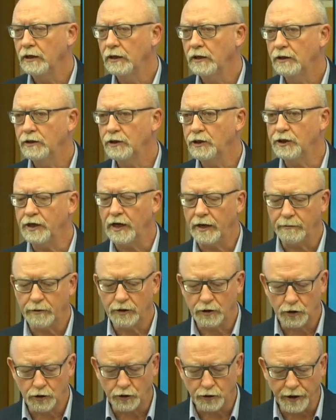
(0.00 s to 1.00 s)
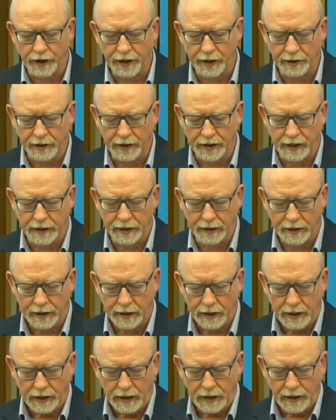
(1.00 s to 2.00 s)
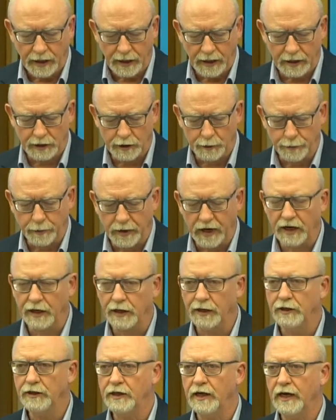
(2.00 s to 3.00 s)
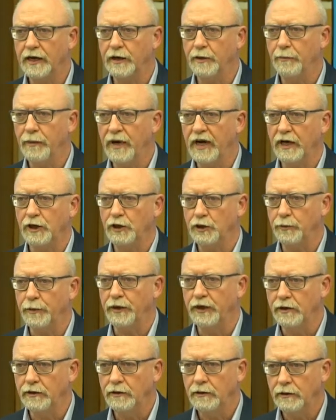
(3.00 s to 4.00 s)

to demonstrate that its mind and management